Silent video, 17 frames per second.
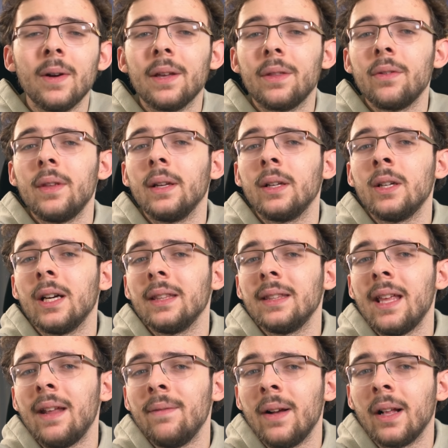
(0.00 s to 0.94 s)
rather than
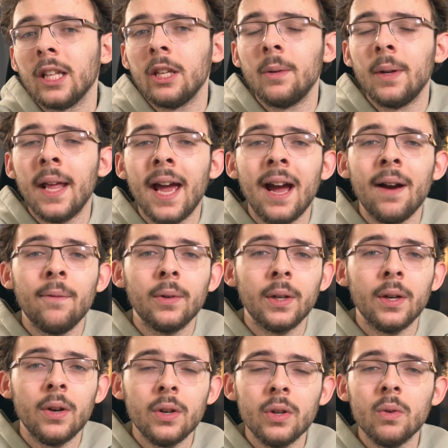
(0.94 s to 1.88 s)
cut that value in half
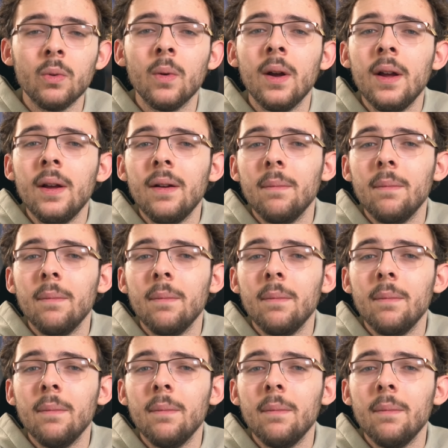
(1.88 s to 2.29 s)
when a new,